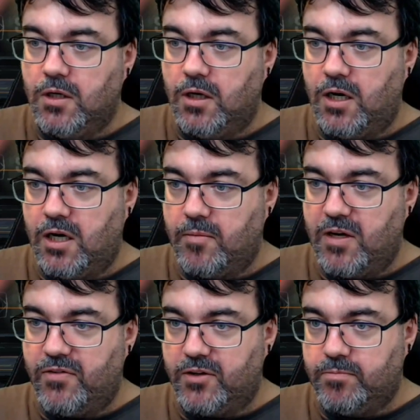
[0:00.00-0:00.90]
If
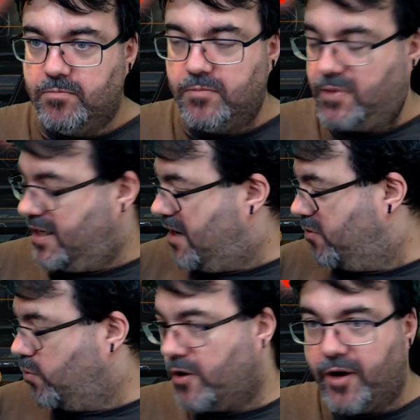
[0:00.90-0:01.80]
I'm careful
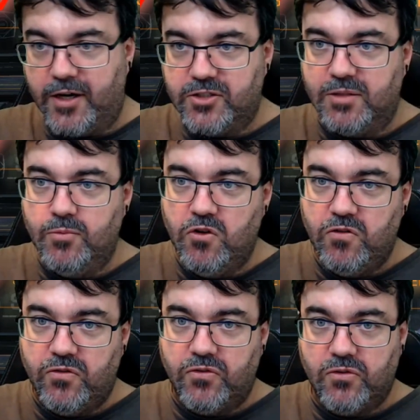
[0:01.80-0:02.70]
where I actually move
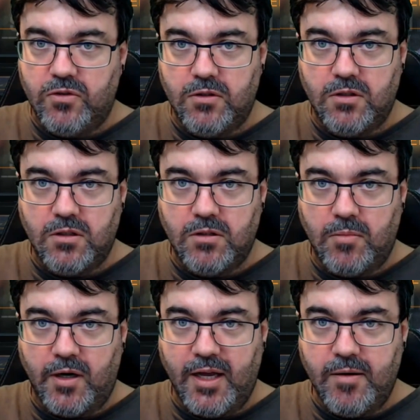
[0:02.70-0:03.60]

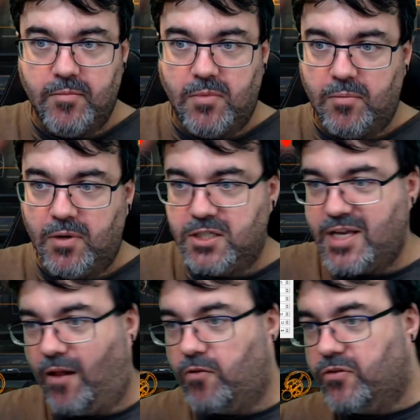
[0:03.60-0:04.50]

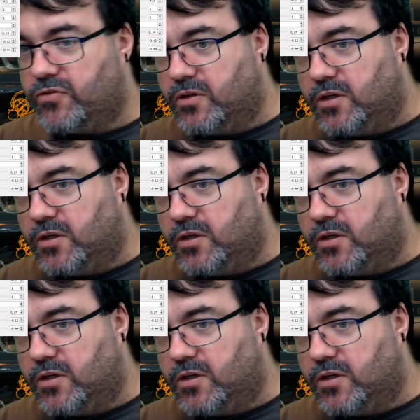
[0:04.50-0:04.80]
myself,